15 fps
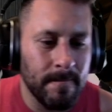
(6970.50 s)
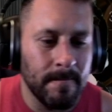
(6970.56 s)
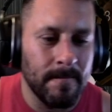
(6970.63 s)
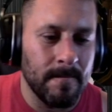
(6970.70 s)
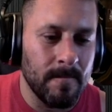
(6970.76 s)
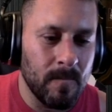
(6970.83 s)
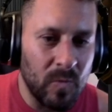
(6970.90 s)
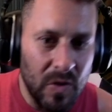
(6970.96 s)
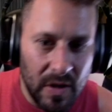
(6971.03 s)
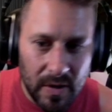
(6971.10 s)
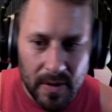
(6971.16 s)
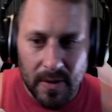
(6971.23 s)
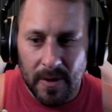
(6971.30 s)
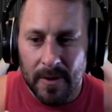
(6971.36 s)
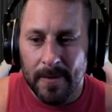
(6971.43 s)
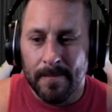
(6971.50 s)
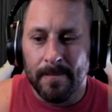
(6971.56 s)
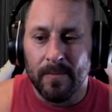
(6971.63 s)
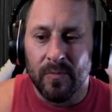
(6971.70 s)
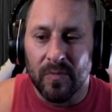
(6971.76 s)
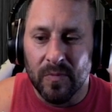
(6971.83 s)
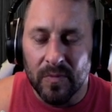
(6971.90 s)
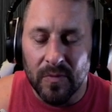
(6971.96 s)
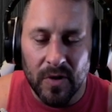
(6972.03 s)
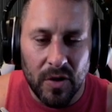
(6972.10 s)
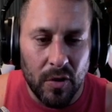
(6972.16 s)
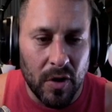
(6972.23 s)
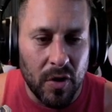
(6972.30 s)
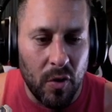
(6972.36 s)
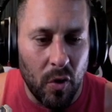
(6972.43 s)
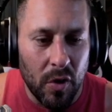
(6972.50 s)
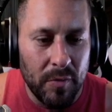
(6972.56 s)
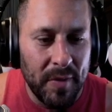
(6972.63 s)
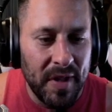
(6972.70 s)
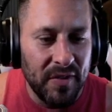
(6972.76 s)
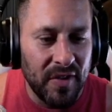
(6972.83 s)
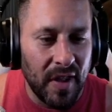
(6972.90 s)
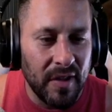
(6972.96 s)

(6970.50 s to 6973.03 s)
You know what corn means on TikTok?